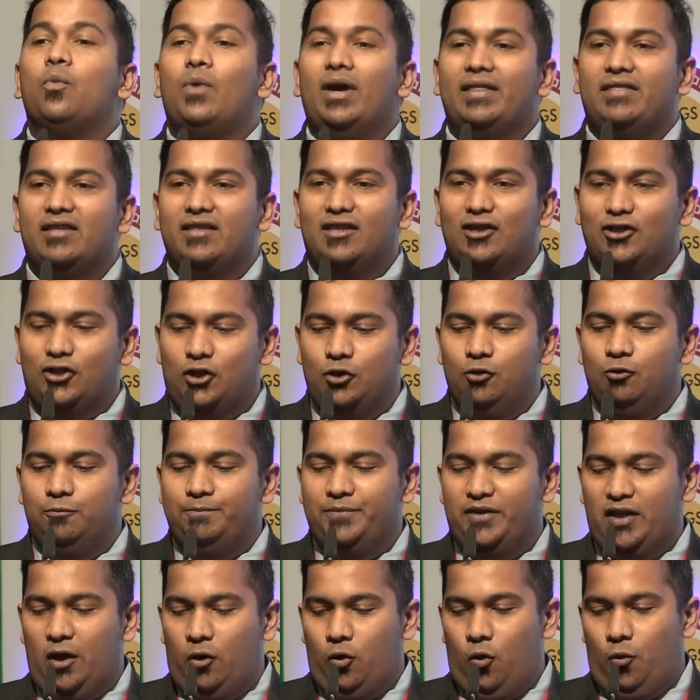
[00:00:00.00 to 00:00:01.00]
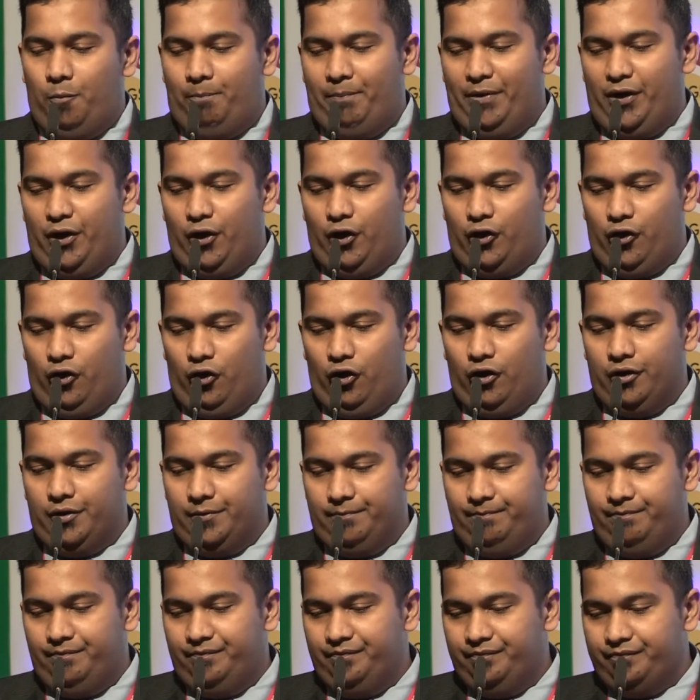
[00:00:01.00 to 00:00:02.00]
whether the tubes are open or
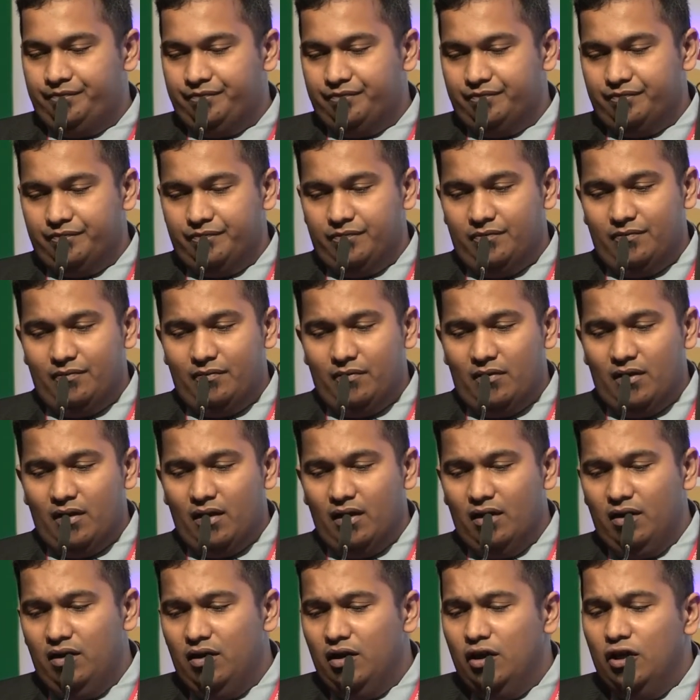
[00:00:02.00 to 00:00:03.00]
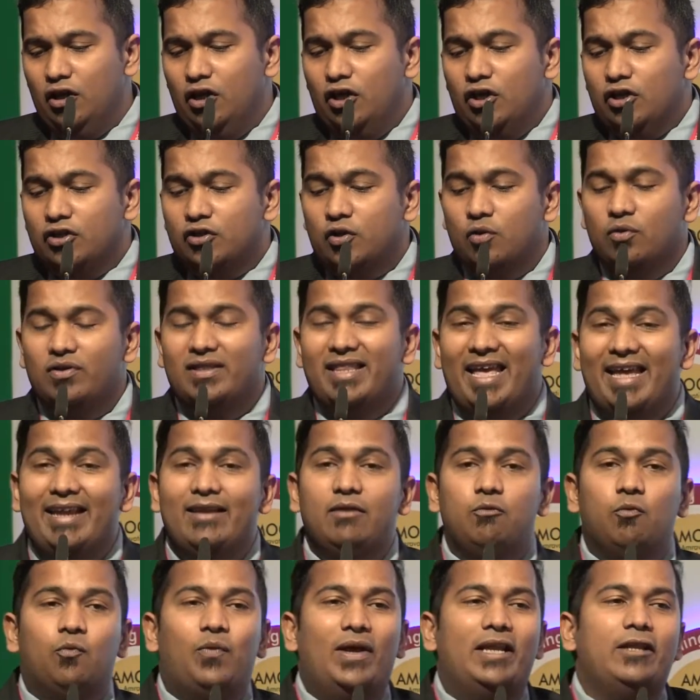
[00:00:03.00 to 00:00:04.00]
not. So
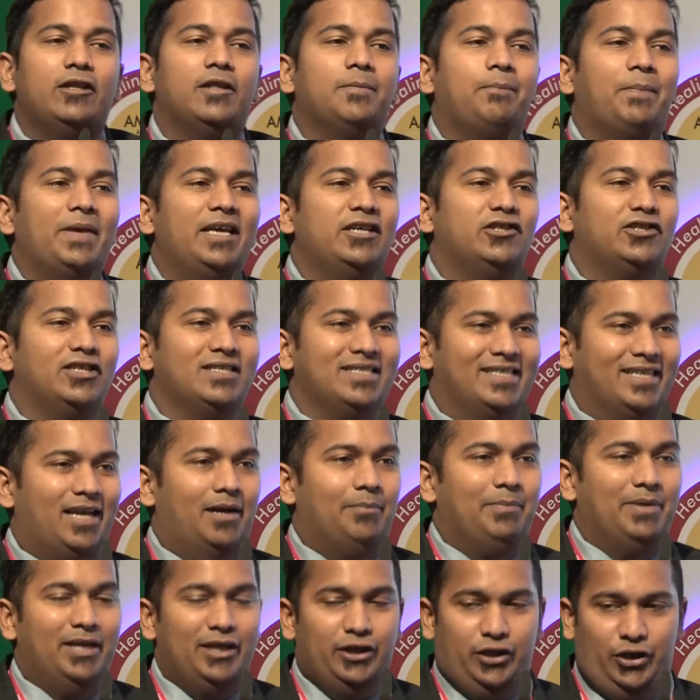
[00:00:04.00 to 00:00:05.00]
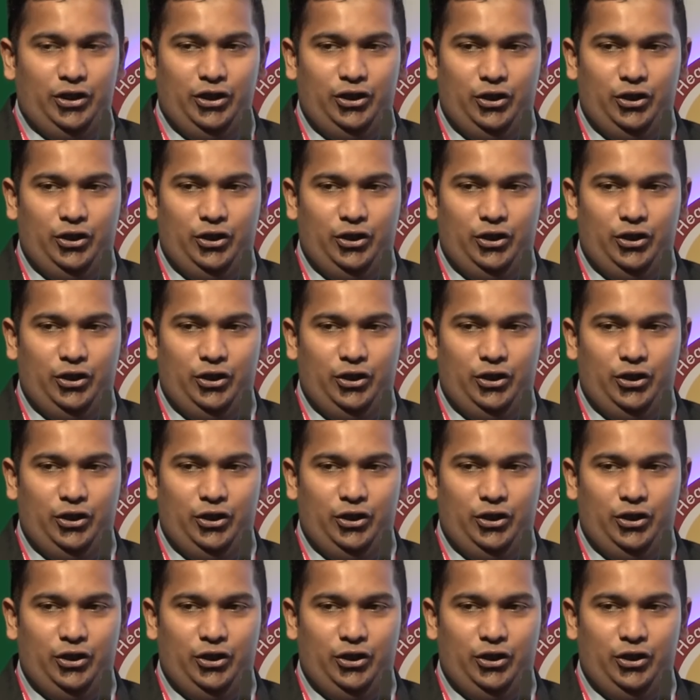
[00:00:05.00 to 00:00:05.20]
then when the patient's coming to